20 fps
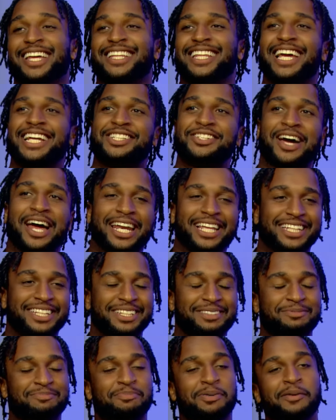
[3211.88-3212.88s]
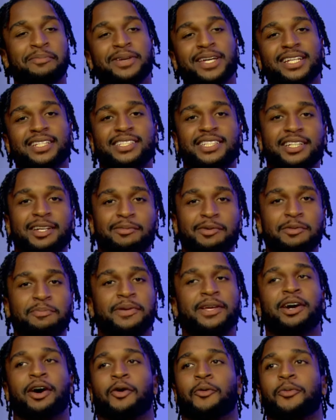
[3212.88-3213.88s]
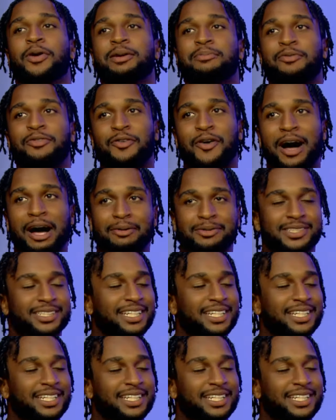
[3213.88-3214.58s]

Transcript: They tried to put me in CWP a week before I was